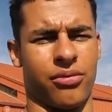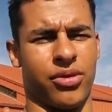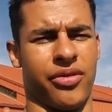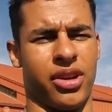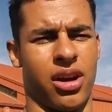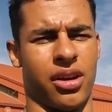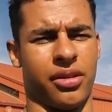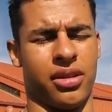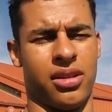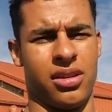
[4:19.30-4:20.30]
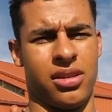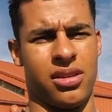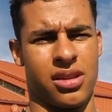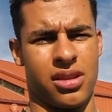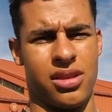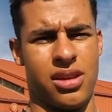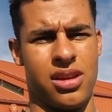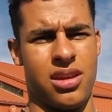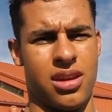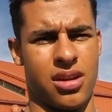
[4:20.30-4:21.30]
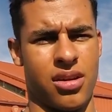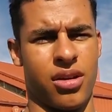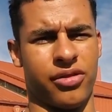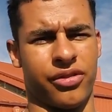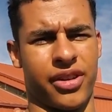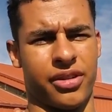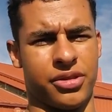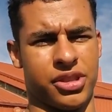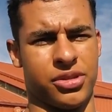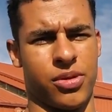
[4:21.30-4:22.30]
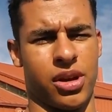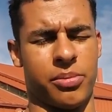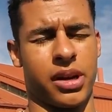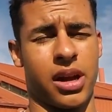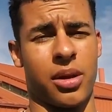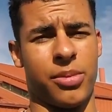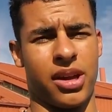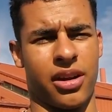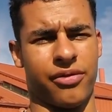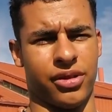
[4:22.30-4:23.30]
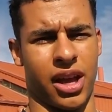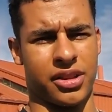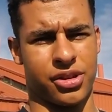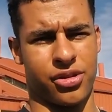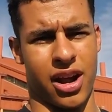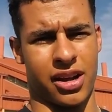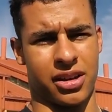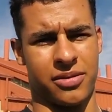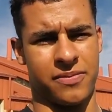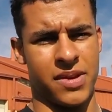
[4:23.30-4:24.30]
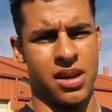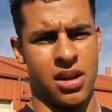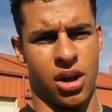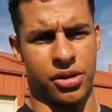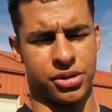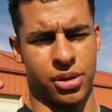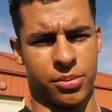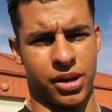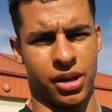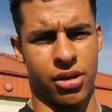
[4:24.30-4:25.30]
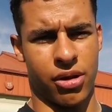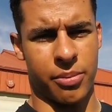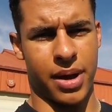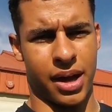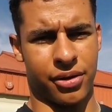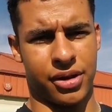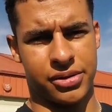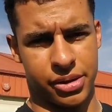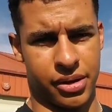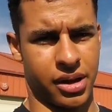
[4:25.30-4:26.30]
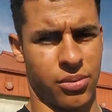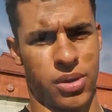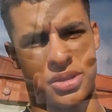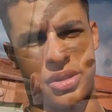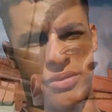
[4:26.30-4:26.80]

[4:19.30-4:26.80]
rivet on the overfenders as well, but I got to be careful not to crack it. Also, I'm running low on battery, so I got to watch out.